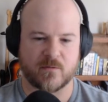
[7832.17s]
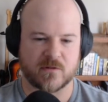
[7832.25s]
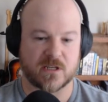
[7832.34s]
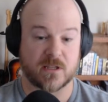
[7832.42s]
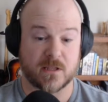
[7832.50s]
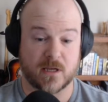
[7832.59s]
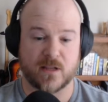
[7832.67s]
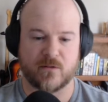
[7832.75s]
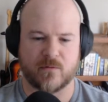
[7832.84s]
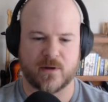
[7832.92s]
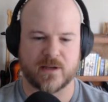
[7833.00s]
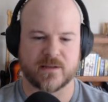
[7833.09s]
which I thought it
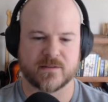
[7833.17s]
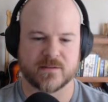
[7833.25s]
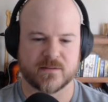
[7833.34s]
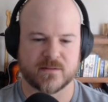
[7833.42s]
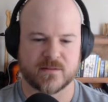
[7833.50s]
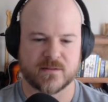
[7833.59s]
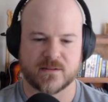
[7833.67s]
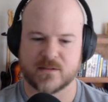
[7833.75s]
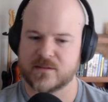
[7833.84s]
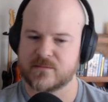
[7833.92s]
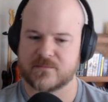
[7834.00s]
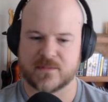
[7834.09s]
was.
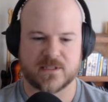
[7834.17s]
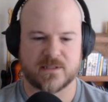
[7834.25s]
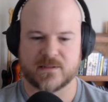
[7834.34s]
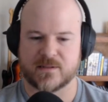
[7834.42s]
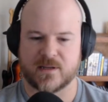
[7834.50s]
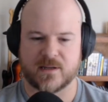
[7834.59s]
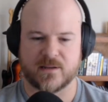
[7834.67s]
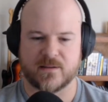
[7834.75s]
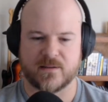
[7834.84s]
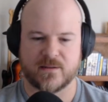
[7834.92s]
It's not.